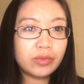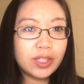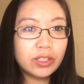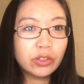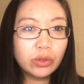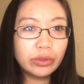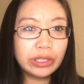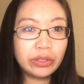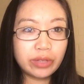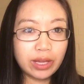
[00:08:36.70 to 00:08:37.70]
schooling,
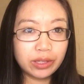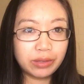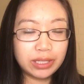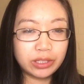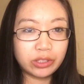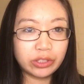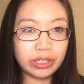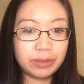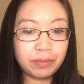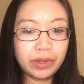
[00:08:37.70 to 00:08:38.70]
you take the
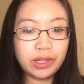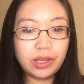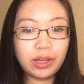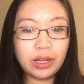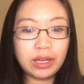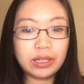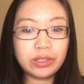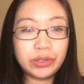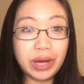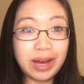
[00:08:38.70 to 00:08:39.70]
registry, and
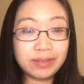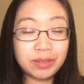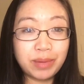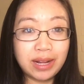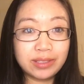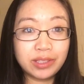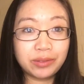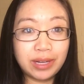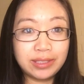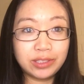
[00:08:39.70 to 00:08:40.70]
you have to pass the
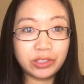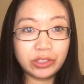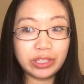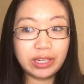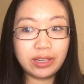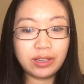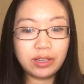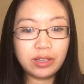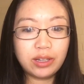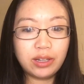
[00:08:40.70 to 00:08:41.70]
registry.
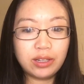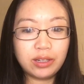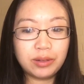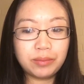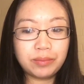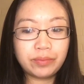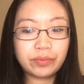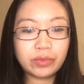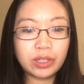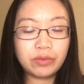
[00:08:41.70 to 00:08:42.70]
Um,
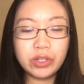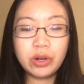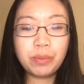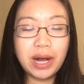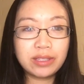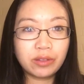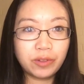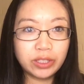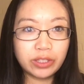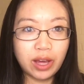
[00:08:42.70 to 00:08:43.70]
if you don't pass the
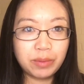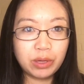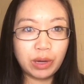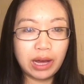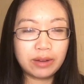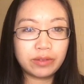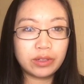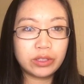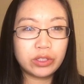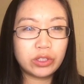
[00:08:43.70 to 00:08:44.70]
first time, you have
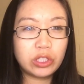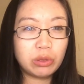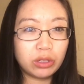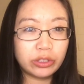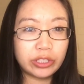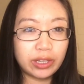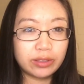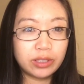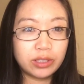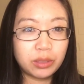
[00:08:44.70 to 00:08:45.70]
two other
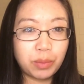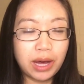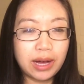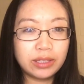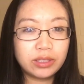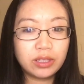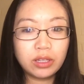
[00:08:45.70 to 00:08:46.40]
chances to pass.